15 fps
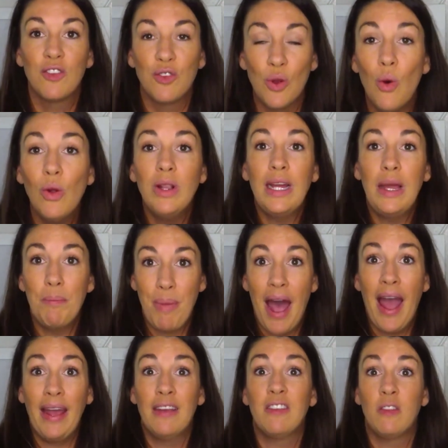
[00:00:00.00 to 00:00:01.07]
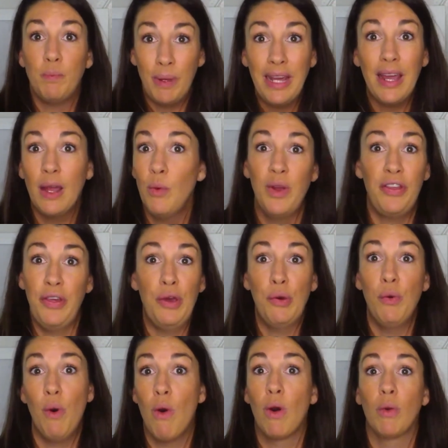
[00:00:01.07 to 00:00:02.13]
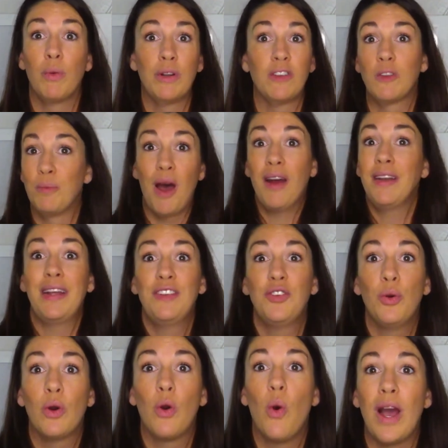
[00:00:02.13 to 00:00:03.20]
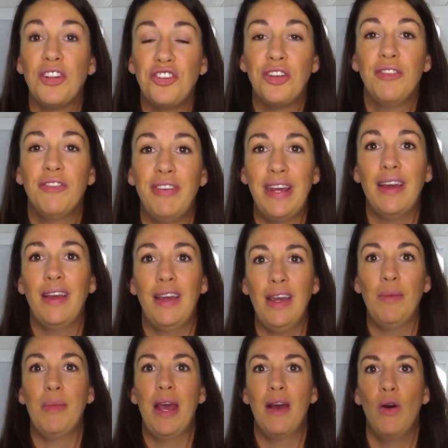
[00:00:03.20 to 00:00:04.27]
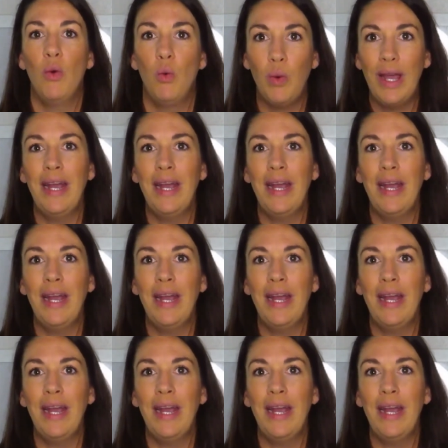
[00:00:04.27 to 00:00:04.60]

Solely by speaking with you or responding to a question via email,